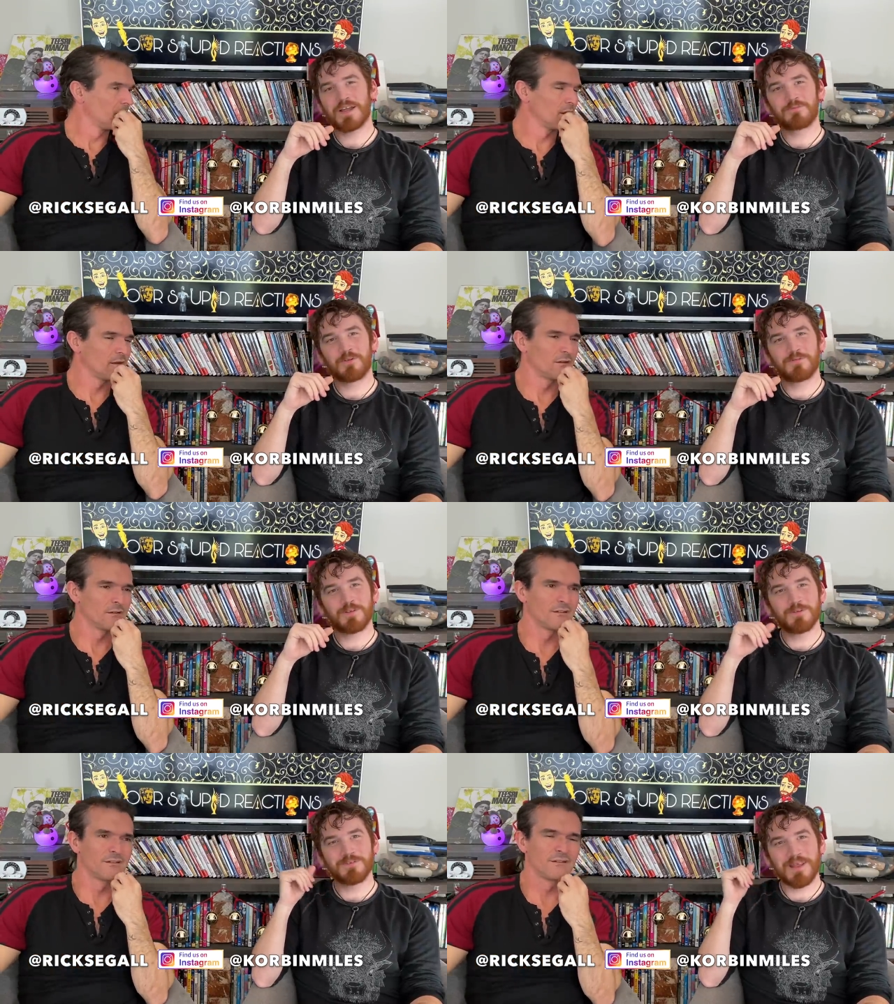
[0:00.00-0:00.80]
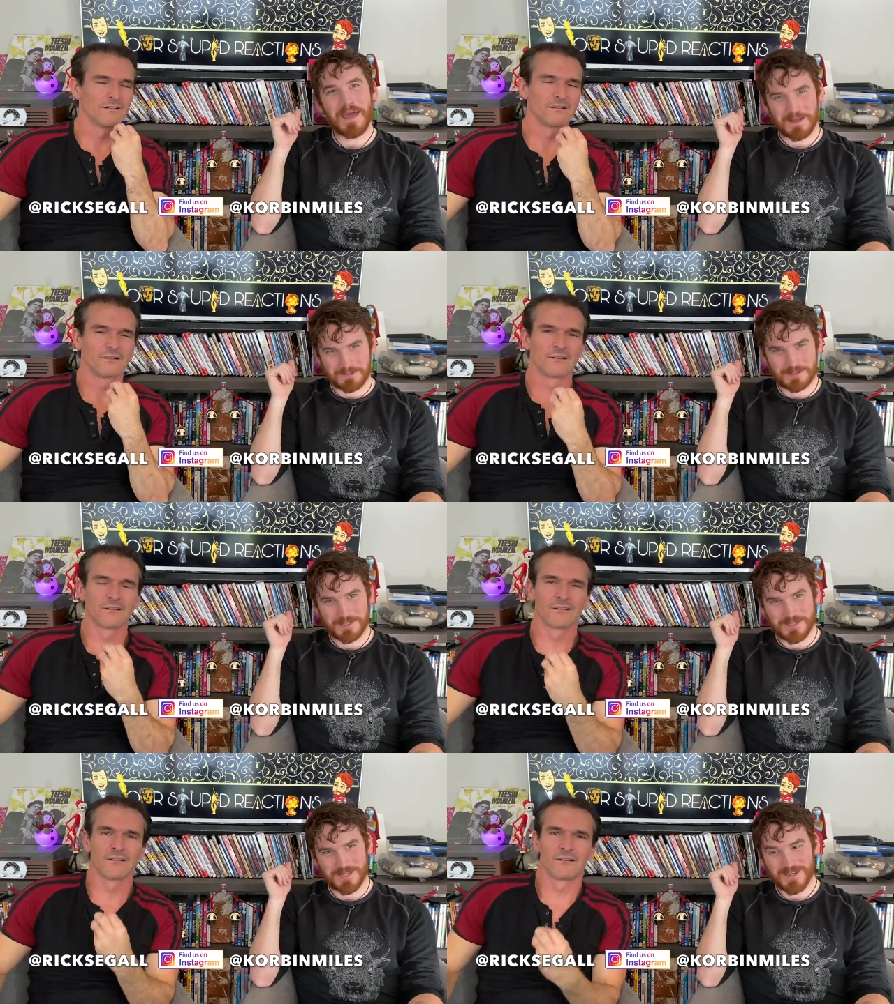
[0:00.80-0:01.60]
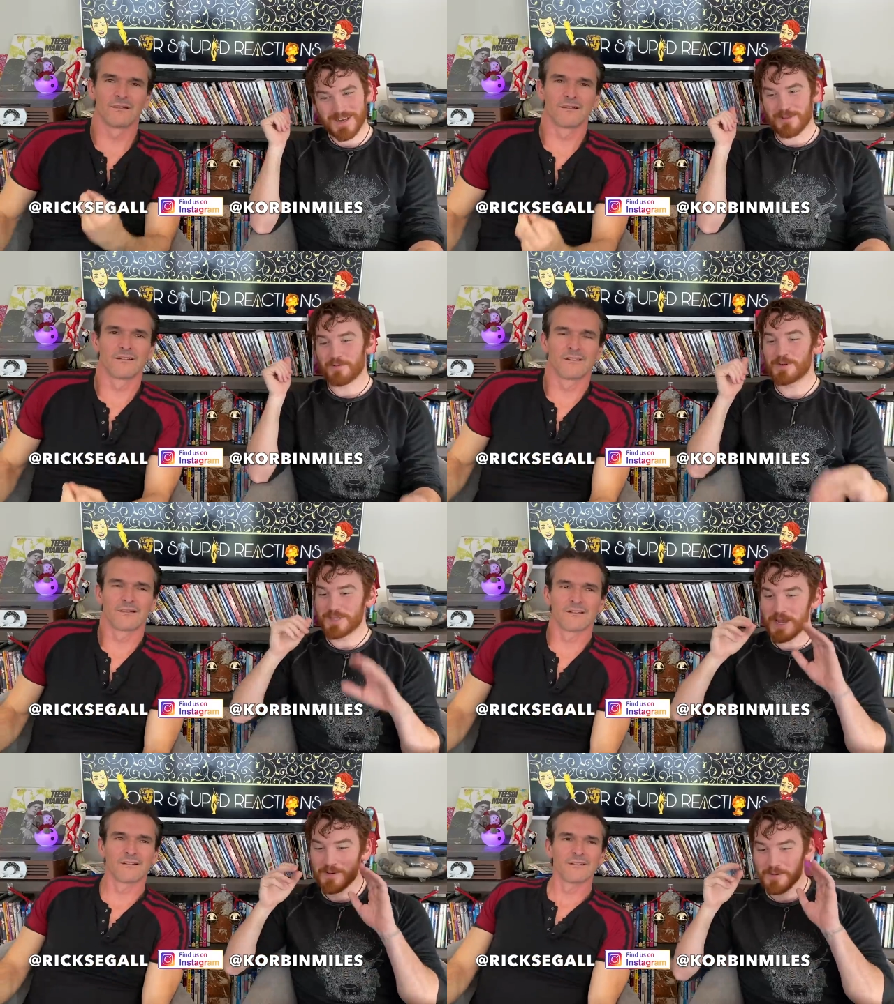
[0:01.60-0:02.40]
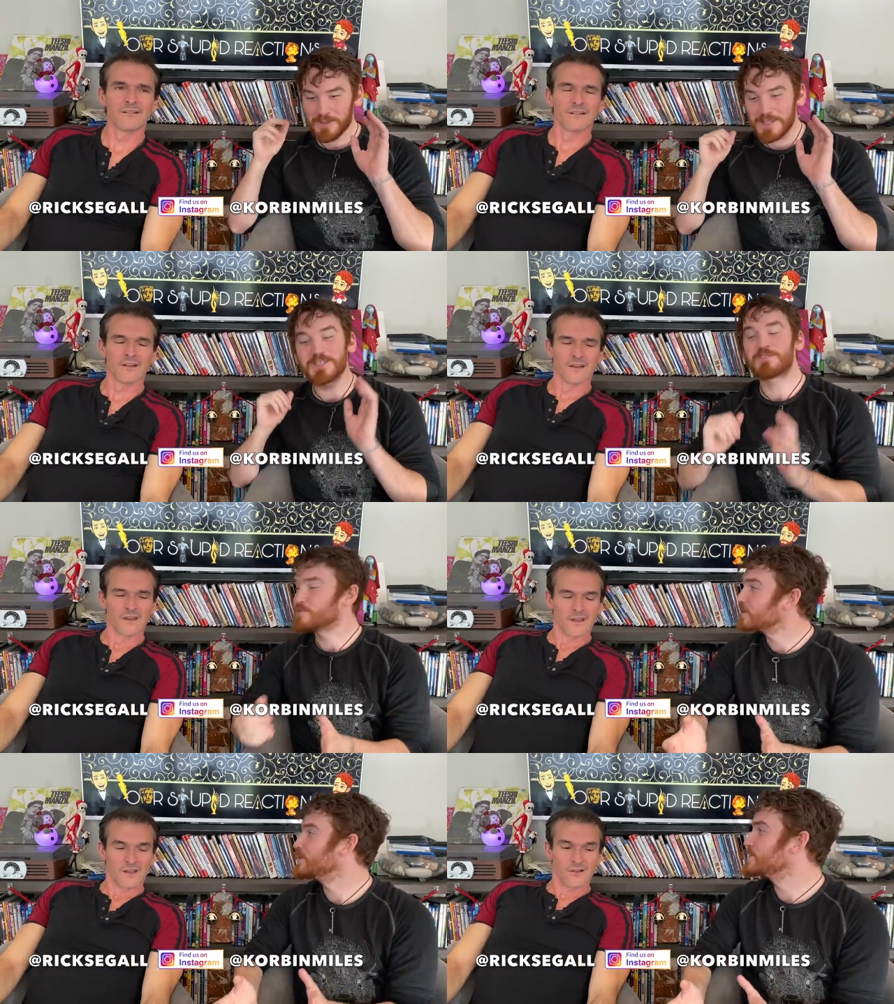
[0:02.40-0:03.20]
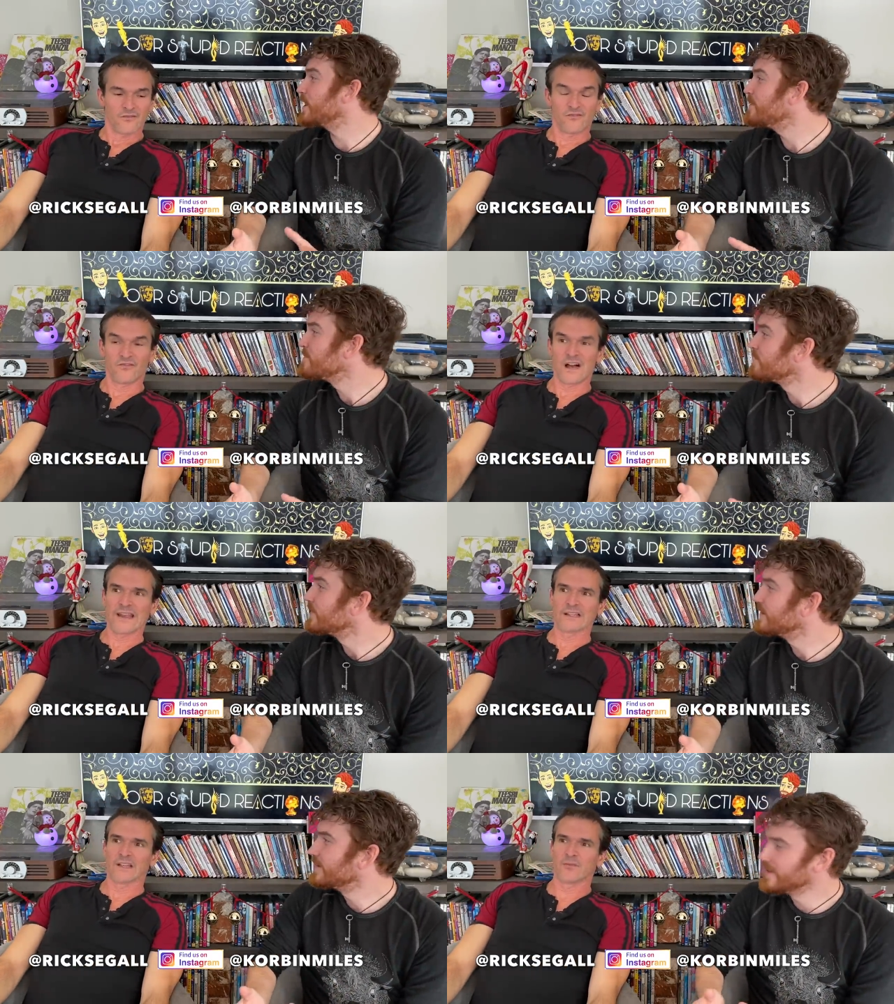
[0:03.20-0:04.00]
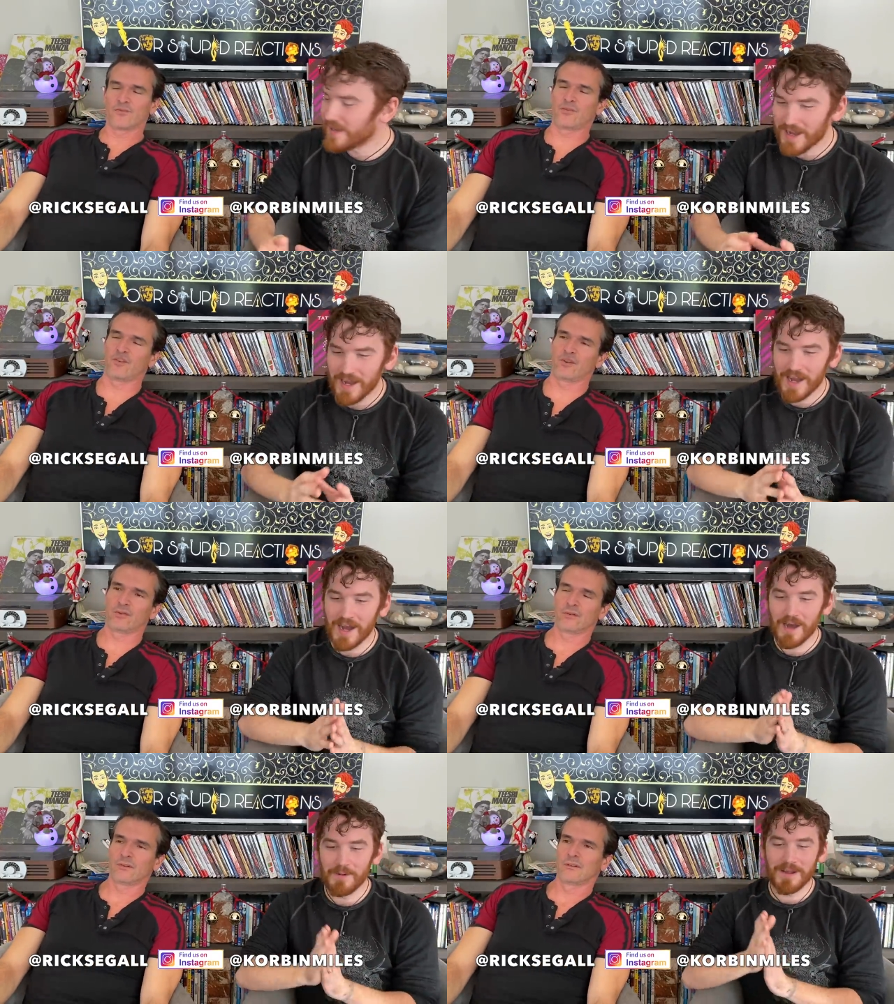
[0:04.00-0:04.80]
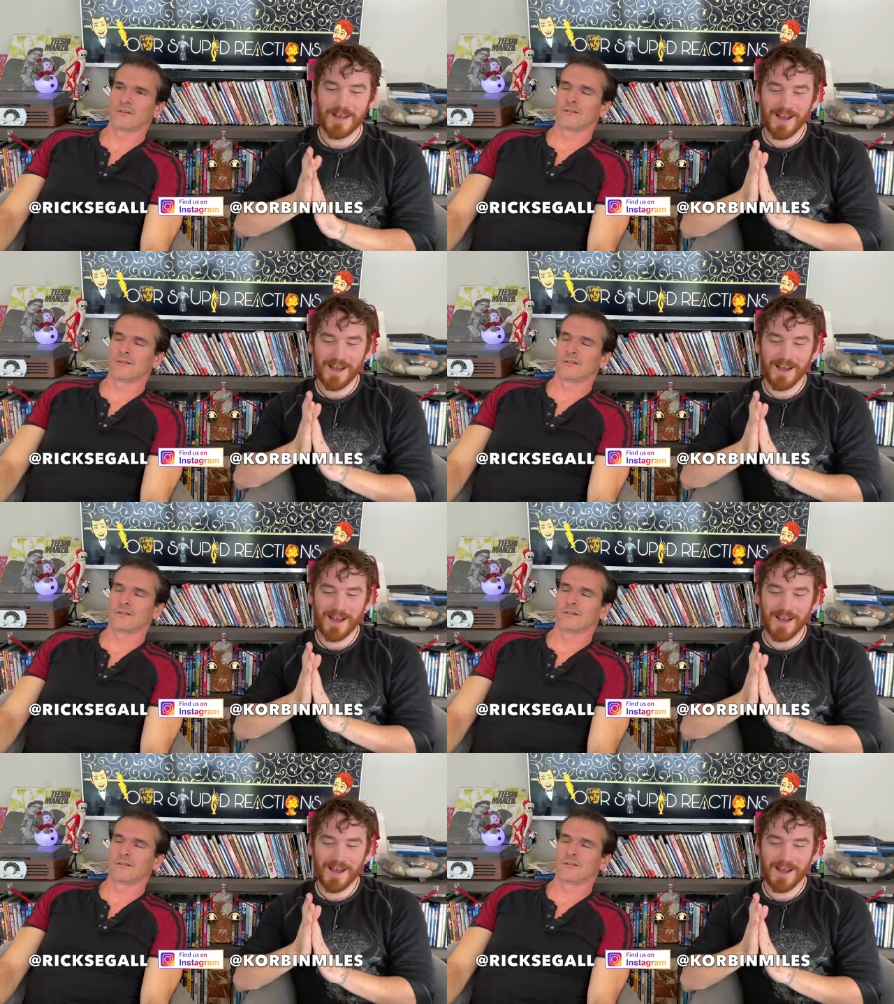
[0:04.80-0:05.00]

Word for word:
Speaker 1: and review next. Now that we're done with this trilogy. Finally. Uh,